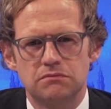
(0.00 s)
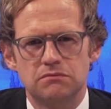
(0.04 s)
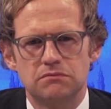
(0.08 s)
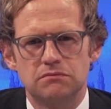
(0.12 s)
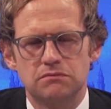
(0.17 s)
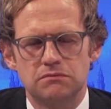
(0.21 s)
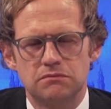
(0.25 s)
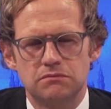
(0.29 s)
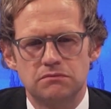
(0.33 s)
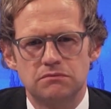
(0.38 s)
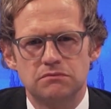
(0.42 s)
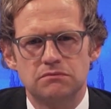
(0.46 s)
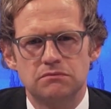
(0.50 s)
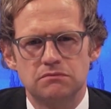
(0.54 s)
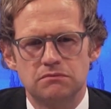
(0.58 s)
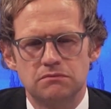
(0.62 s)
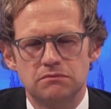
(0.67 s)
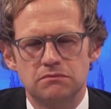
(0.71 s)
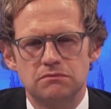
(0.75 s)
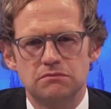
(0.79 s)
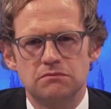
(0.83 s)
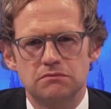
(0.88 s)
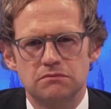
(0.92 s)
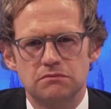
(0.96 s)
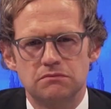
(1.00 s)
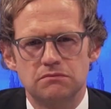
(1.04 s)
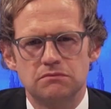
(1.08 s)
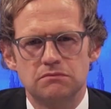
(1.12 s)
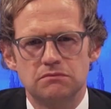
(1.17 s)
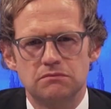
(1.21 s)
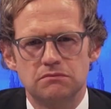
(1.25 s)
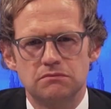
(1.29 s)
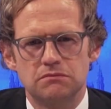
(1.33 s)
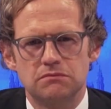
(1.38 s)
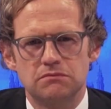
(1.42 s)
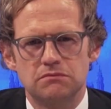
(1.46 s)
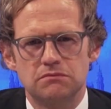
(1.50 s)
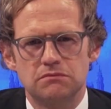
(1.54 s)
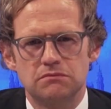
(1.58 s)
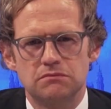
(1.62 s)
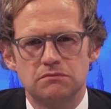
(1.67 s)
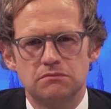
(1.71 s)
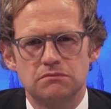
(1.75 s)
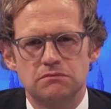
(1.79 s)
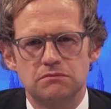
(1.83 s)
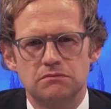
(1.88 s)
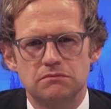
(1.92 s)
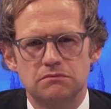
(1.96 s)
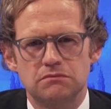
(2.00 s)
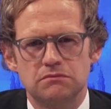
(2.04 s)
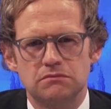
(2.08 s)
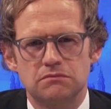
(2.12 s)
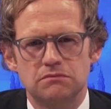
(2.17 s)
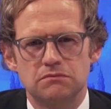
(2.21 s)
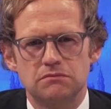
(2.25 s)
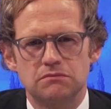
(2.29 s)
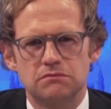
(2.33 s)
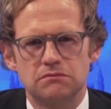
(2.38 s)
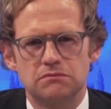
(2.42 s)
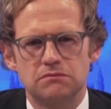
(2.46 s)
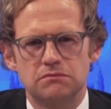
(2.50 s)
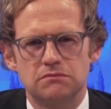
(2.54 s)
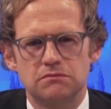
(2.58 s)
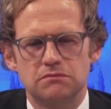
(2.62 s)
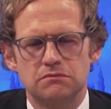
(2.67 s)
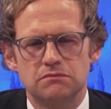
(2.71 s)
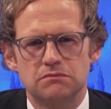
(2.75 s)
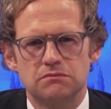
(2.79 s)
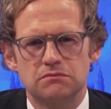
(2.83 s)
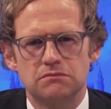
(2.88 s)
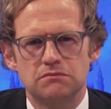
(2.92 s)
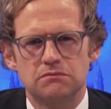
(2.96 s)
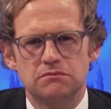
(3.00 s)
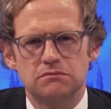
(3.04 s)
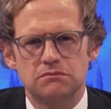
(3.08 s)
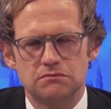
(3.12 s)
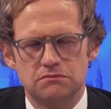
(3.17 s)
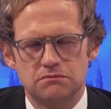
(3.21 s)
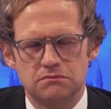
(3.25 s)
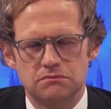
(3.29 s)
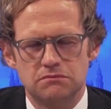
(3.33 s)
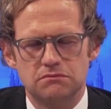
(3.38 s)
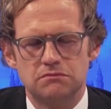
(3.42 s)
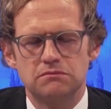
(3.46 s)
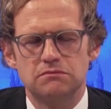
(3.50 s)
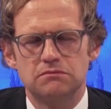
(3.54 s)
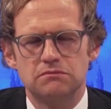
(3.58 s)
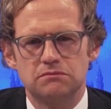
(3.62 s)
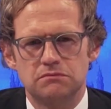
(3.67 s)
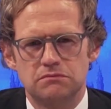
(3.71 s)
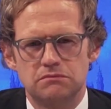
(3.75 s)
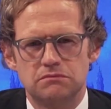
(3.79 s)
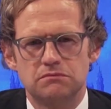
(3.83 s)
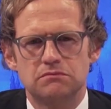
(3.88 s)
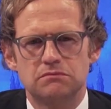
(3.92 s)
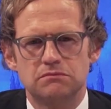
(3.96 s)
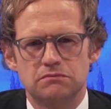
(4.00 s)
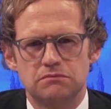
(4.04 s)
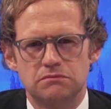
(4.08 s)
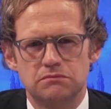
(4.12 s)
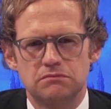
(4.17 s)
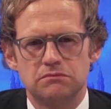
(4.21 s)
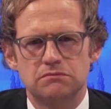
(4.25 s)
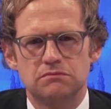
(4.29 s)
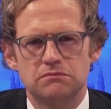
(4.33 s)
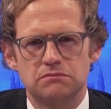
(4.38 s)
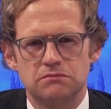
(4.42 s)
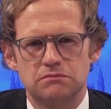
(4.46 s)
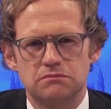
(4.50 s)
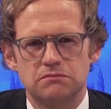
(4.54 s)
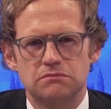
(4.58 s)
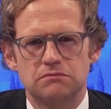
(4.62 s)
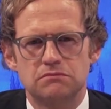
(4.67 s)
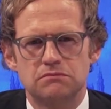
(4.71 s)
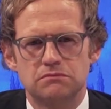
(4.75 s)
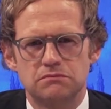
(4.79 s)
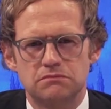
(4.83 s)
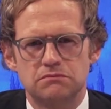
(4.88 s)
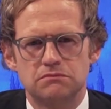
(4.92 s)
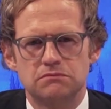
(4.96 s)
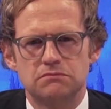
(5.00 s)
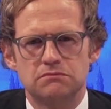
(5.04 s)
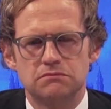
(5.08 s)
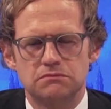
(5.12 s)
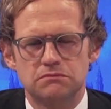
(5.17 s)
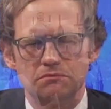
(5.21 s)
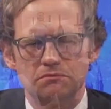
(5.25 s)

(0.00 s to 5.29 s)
[no speech]